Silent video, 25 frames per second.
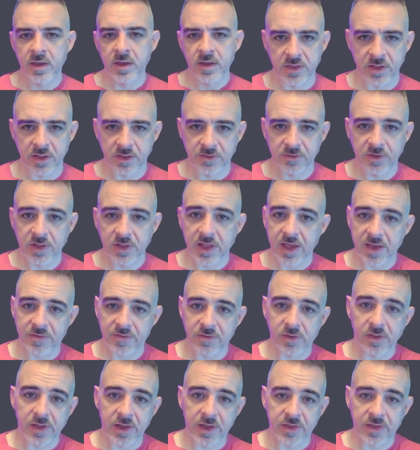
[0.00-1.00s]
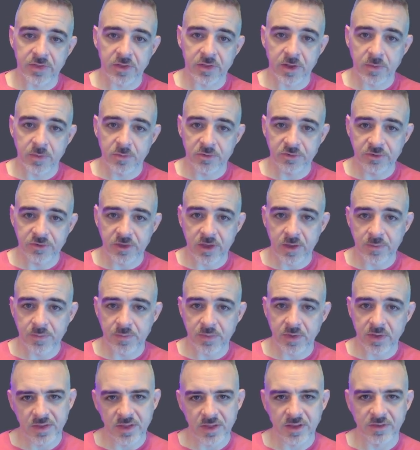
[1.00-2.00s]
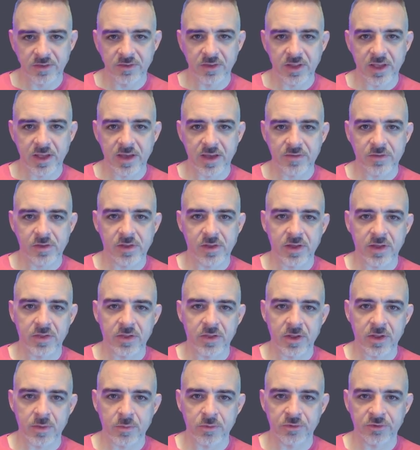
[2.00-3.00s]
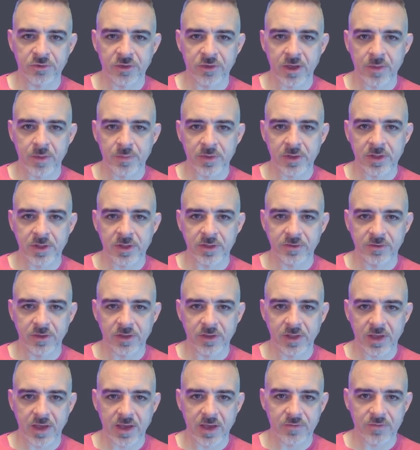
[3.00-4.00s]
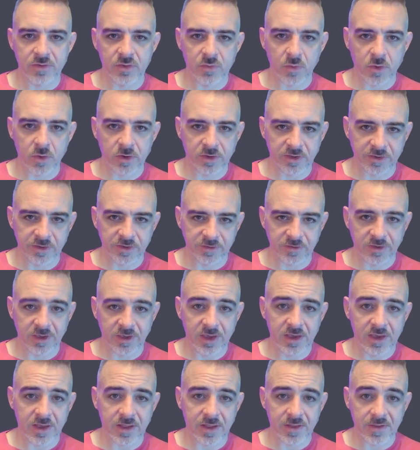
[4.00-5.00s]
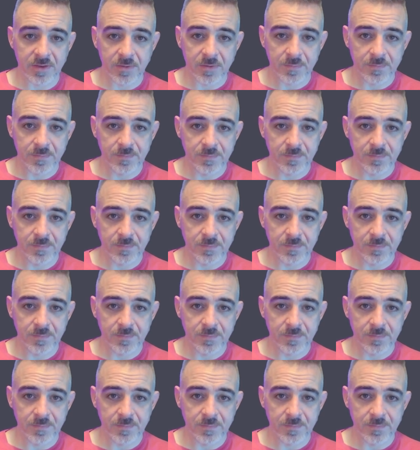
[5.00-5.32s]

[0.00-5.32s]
And then it's going to have you line the numbers up, and then it's going to have you line the numbers up, and it's going to have you work this again.